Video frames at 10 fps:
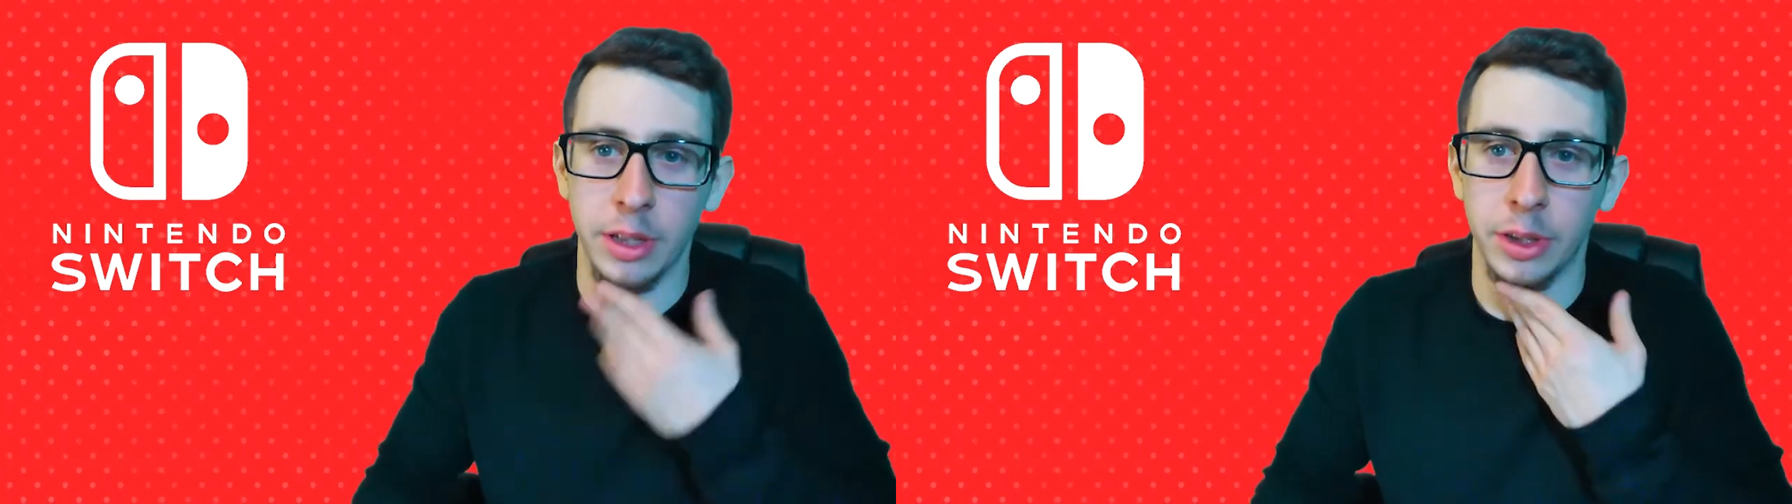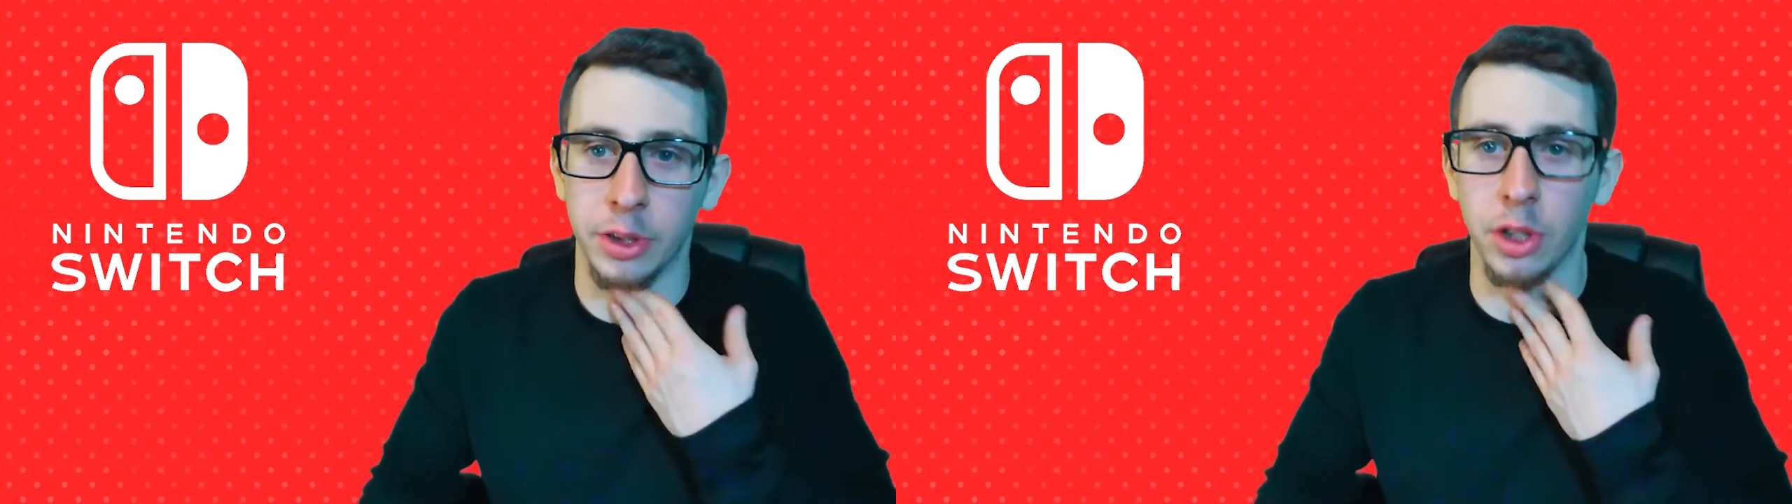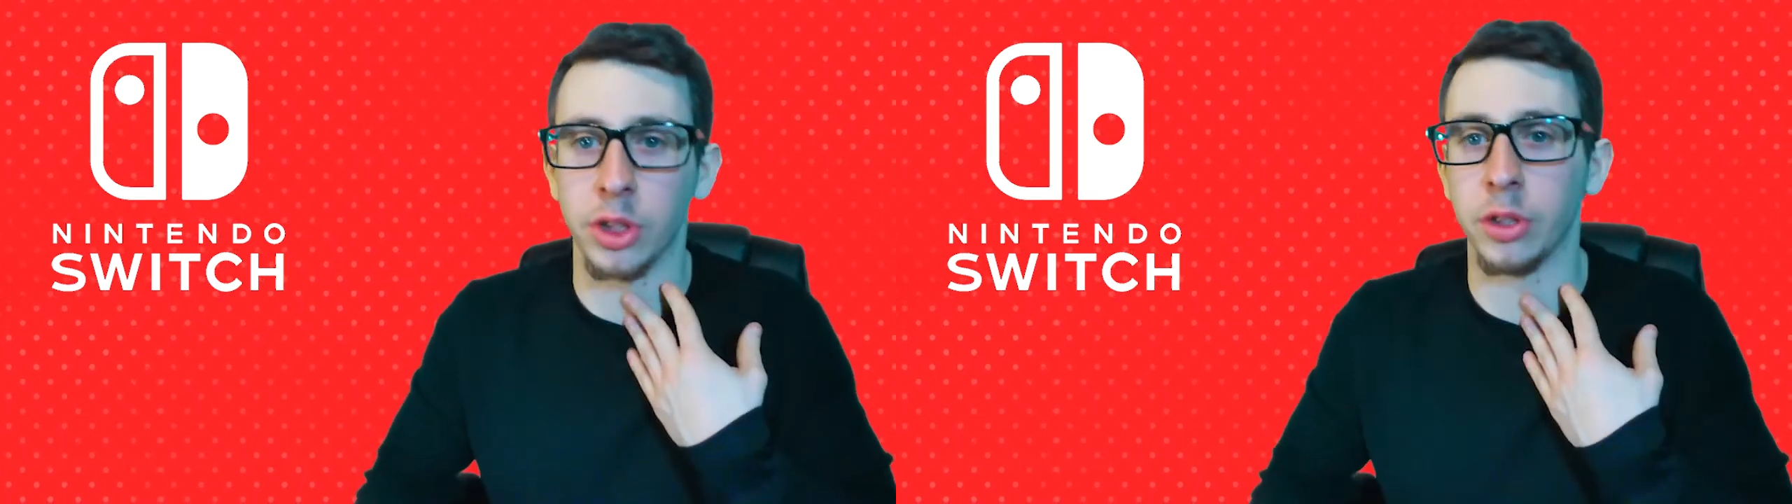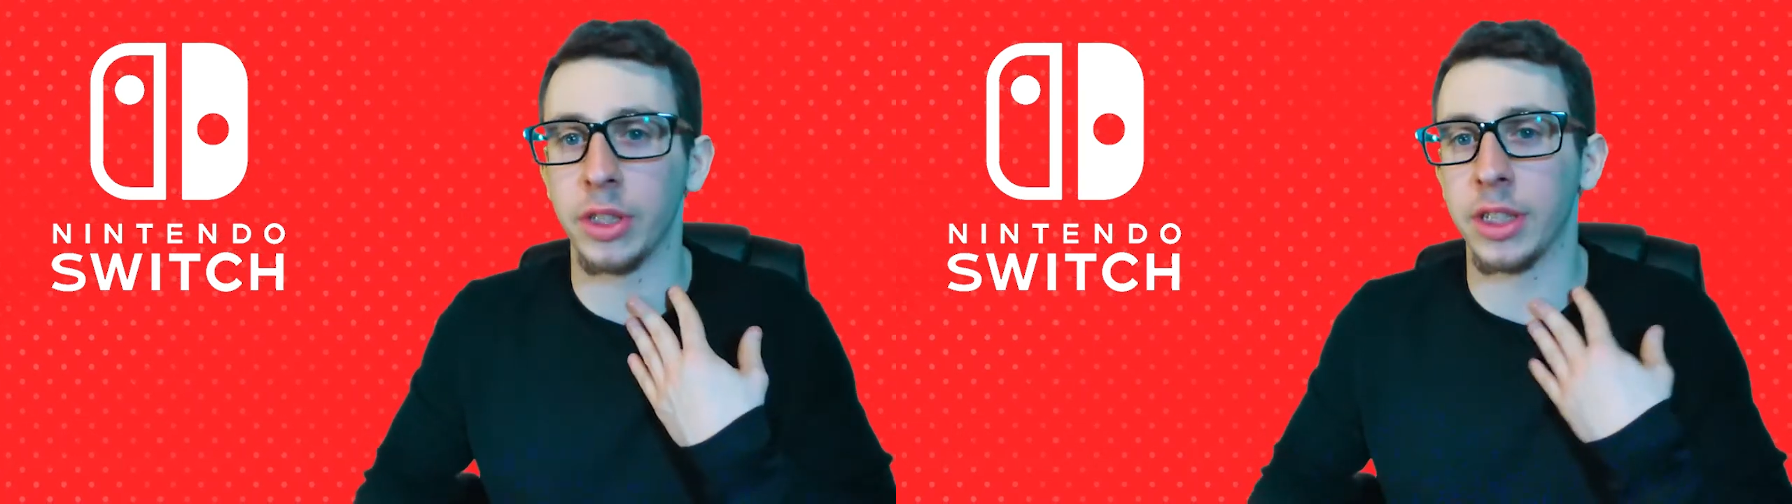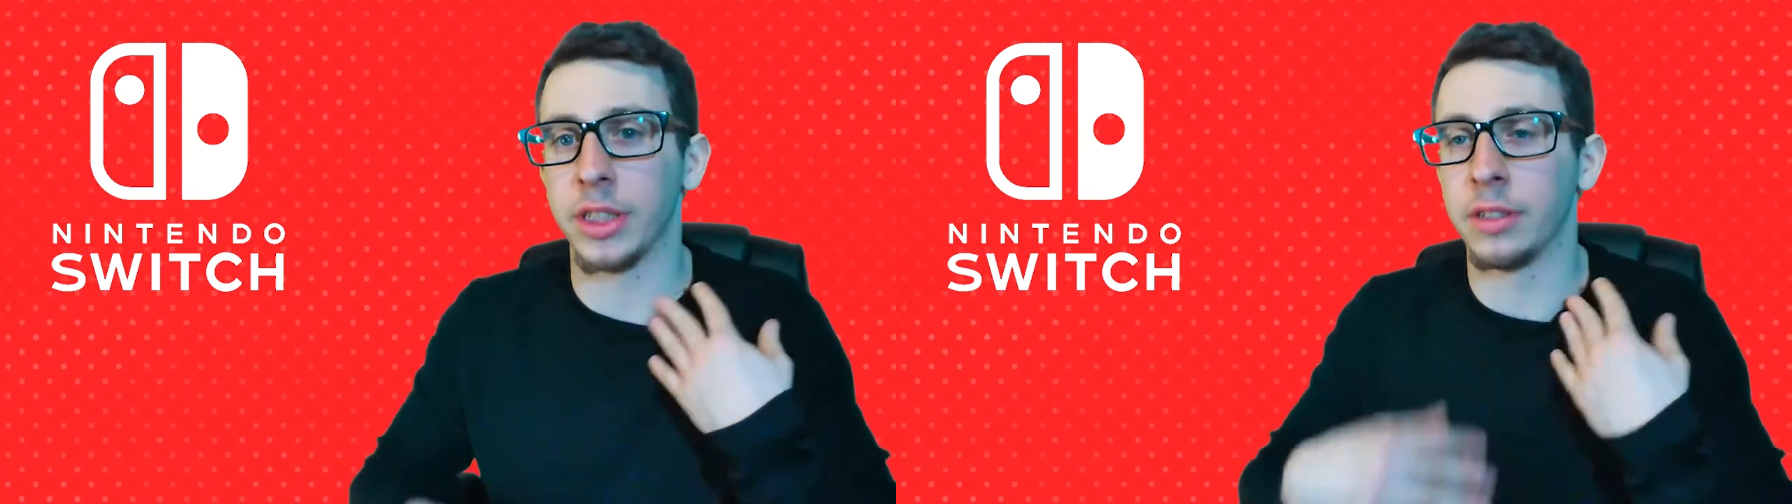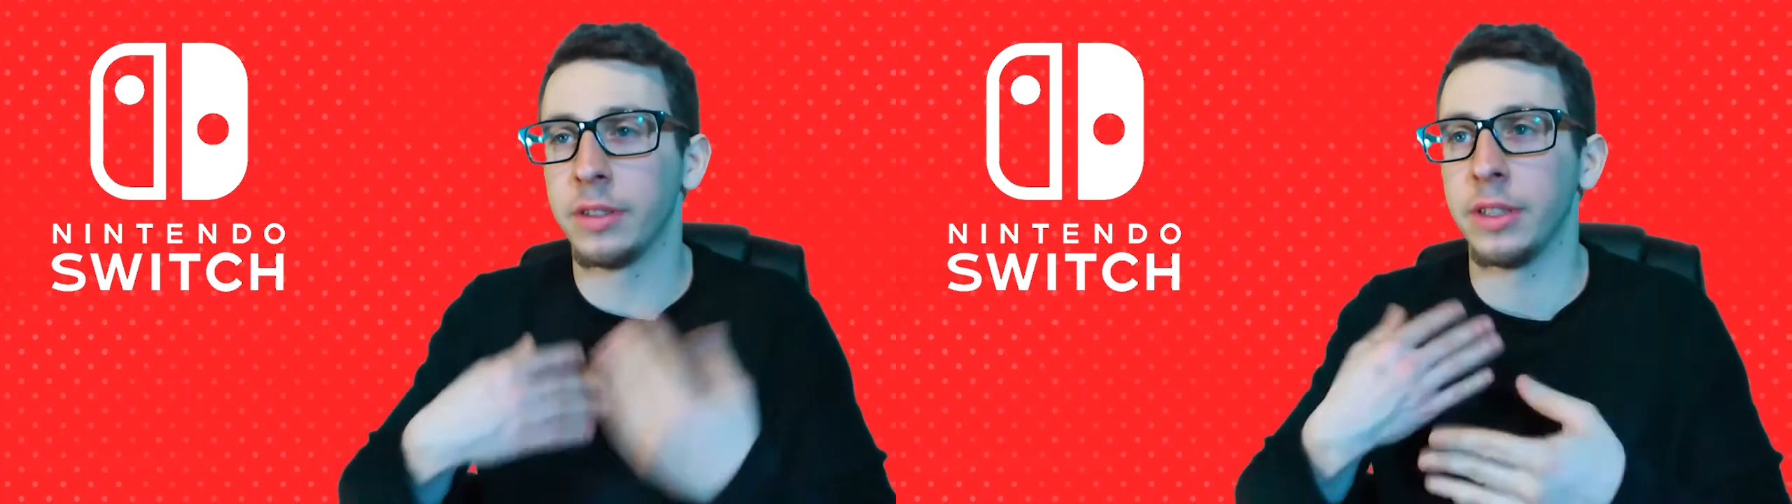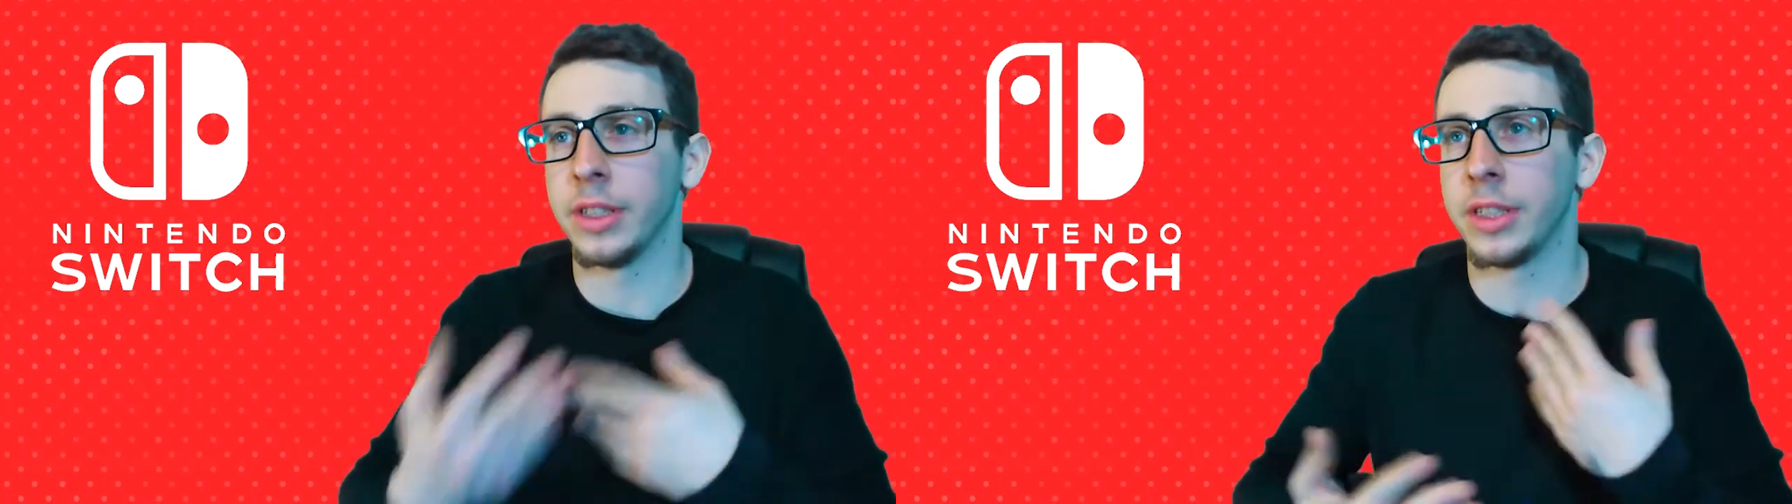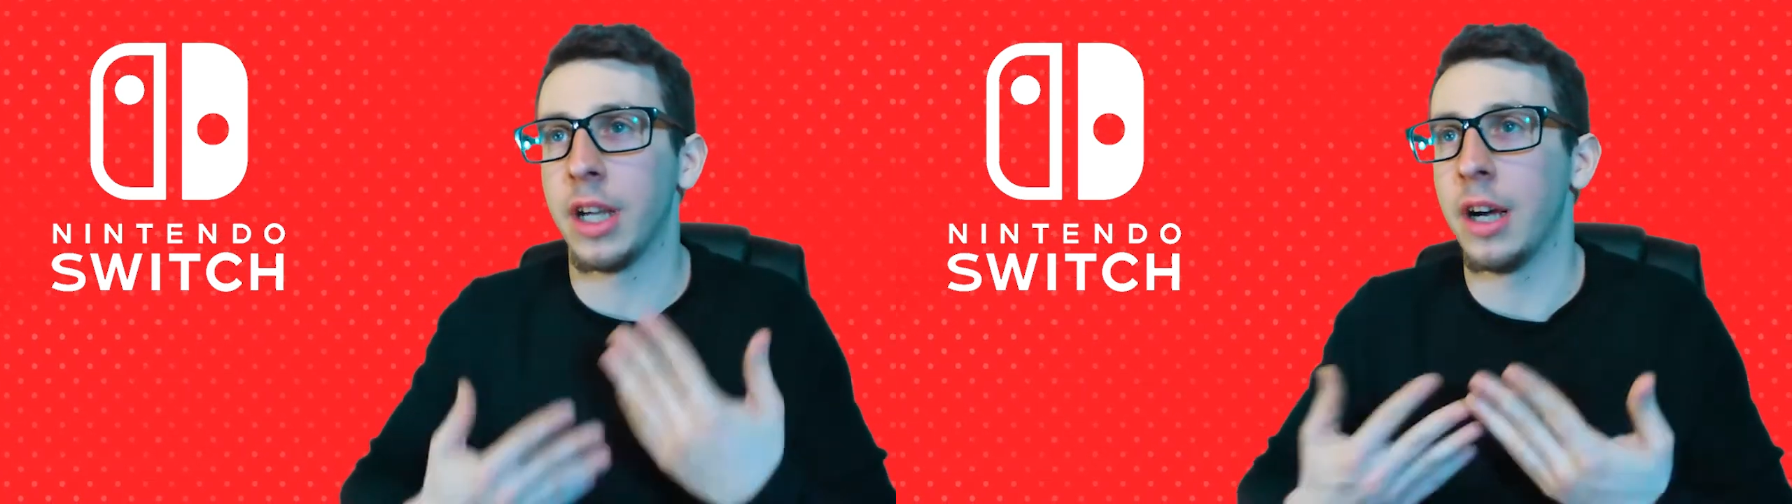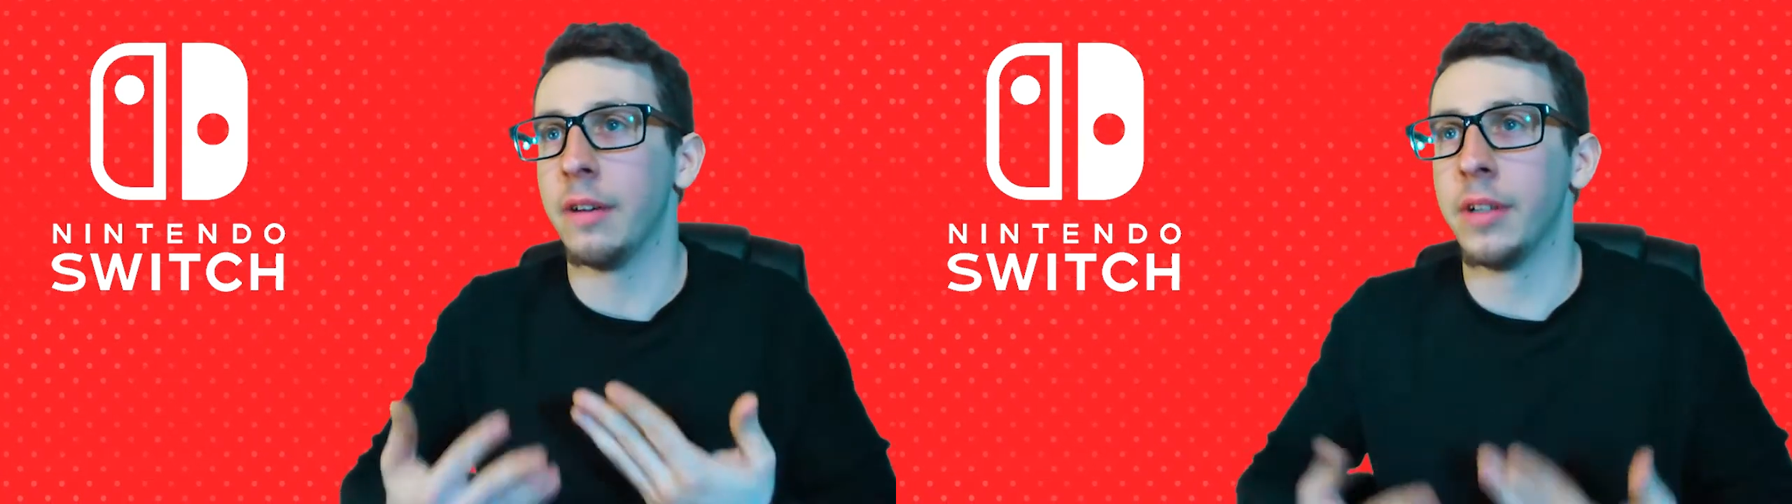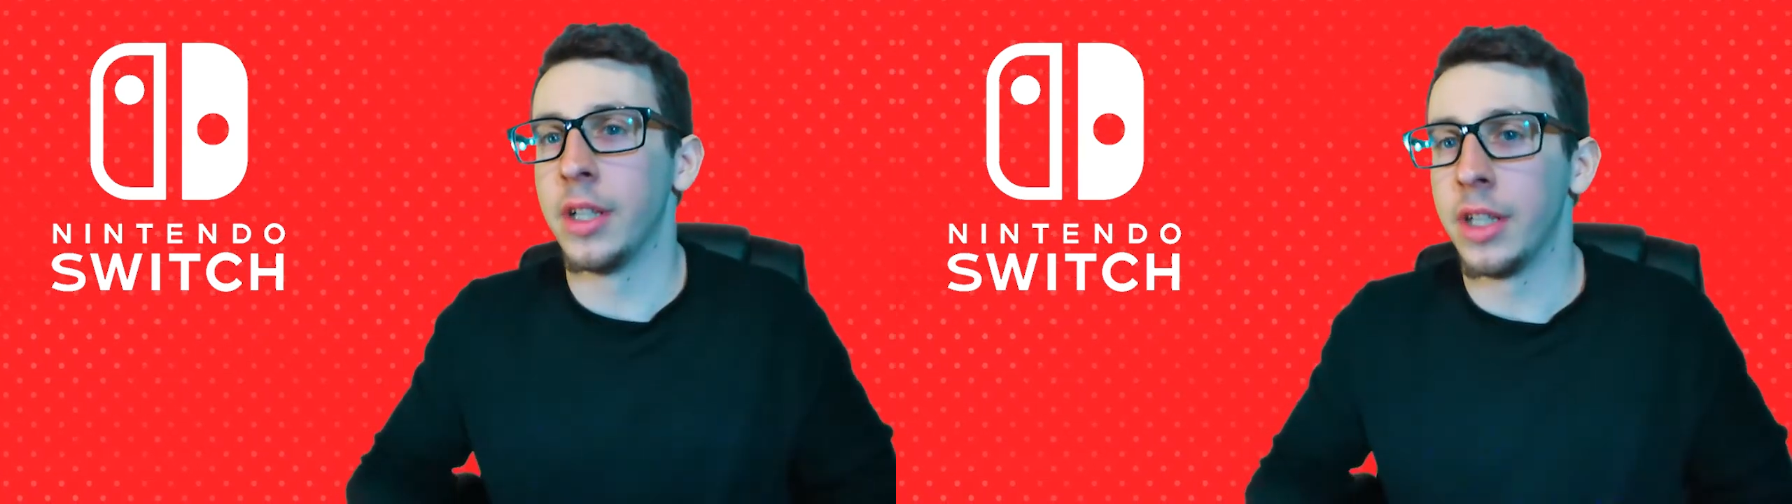There's also
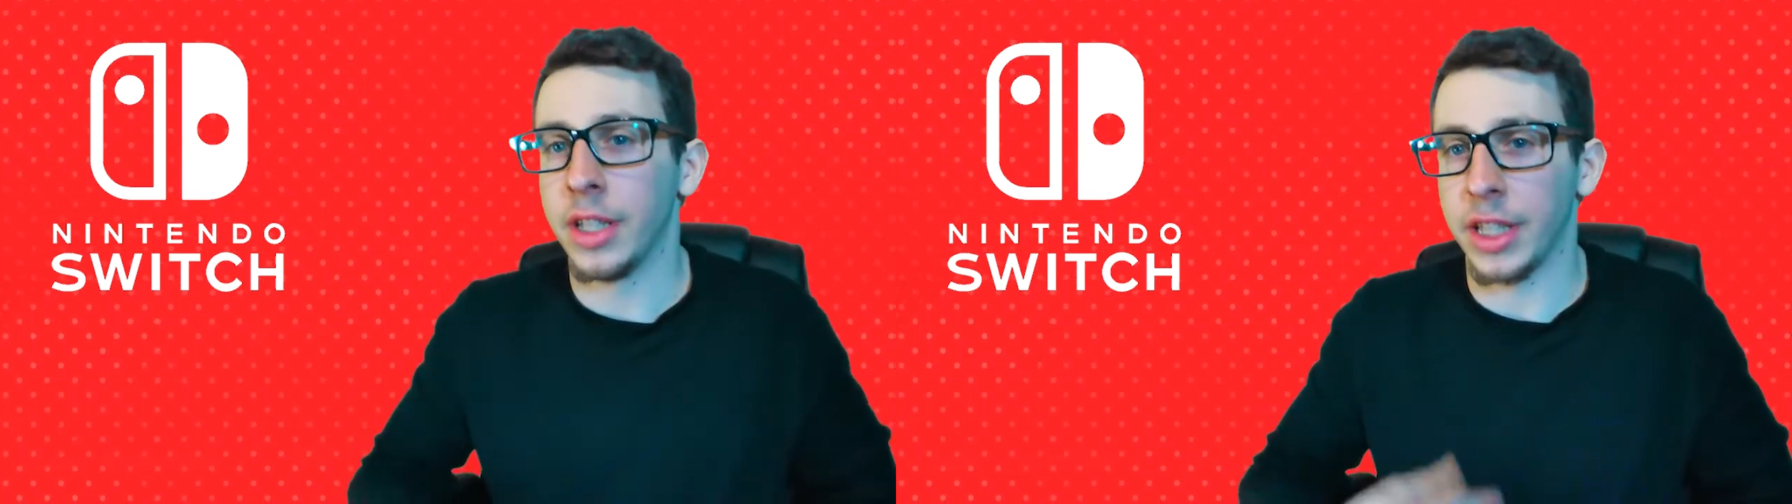the